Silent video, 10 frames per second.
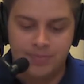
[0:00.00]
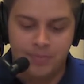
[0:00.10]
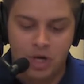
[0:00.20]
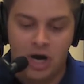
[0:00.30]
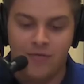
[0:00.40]

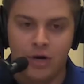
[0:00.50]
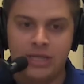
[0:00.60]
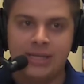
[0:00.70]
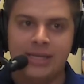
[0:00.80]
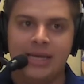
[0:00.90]
covering
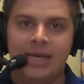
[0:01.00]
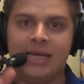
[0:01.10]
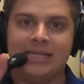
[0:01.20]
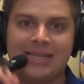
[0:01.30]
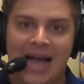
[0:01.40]
the league
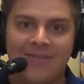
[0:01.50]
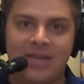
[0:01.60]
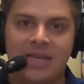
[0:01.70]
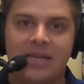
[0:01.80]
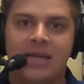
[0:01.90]
and diving
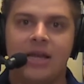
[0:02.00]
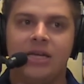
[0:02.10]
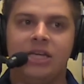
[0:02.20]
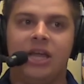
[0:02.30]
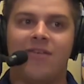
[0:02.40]
into
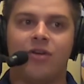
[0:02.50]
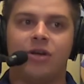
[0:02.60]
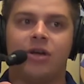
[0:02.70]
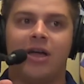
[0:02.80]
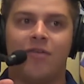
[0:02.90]

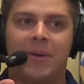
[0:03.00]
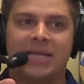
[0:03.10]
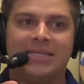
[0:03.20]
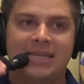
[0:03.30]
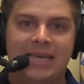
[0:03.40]

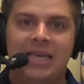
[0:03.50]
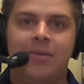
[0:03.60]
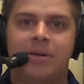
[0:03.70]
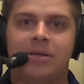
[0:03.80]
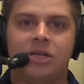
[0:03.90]
everybody's
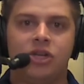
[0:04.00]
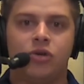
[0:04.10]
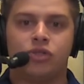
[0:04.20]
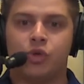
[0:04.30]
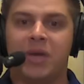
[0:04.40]
team,
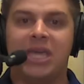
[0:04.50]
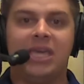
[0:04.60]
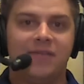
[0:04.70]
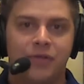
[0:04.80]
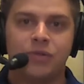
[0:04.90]
and so we can
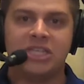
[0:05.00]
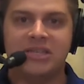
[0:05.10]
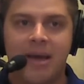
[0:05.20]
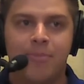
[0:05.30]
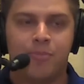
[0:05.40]
give those
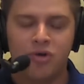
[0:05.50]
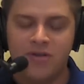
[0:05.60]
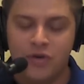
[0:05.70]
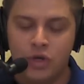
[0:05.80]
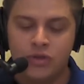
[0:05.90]
in-depth
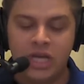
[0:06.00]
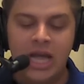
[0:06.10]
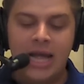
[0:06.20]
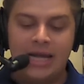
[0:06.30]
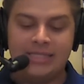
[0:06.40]
previews
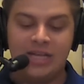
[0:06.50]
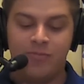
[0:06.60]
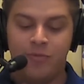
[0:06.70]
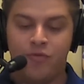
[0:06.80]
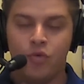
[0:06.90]
and
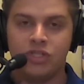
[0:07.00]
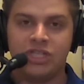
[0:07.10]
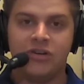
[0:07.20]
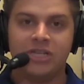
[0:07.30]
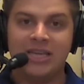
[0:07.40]
stuff before a
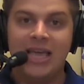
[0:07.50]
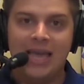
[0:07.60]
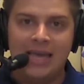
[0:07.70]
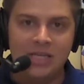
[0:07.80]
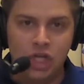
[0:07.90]
series.
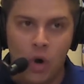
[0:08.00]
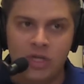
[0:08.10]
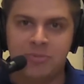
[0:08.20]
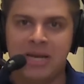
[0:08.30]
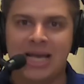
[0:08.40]
He's
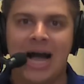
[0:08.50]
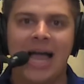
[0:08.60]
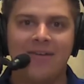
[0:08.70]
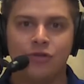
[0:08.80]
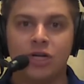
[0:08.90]
always been a
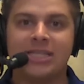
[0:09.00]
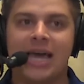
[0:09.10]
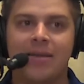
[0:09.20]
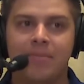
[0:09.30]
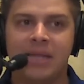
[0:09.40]
guy I've looked
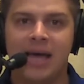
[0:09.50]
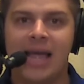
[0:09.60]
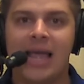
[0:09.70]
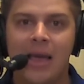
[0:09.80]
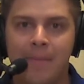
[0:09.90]
at and been
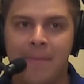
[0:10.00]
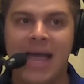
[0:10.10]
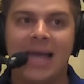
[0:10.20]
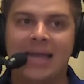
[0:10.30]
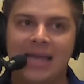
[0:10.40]
like,
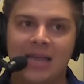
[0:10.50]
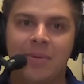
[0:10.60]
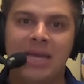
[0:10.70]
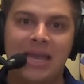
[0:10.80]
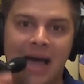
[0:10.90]
man, it'd
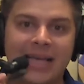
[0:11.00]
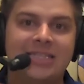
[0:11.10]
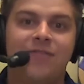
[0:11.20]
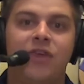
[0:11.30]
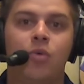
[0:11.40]
be nice
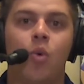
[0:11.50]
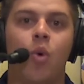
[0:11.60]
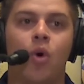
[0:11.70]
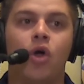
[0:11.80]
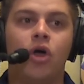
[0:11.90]
if he
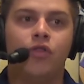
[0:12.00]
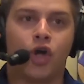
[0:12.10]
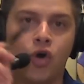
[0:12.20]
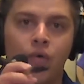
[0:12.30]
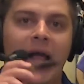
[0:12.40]
wore the
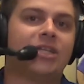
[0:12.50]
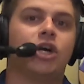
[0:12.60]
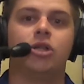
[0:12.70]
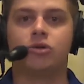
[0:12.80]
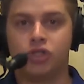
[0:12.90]
correct
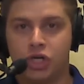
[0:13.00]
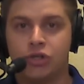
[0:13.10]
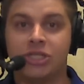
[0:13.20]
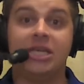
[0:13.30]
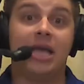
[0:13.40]
color
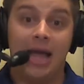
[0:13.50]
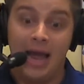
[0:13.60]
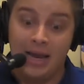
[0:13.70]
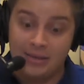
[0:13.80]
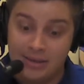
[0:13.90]
jersey,
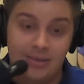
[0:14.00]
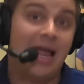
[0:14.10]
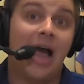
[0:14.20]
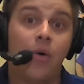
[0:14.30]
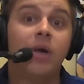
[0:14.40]
and
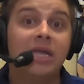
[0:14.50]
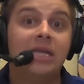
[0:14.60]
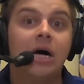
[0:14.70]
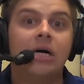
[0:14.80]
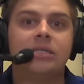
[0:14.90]
now he
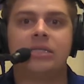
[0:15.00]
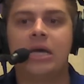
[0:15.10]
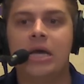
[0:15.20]
does.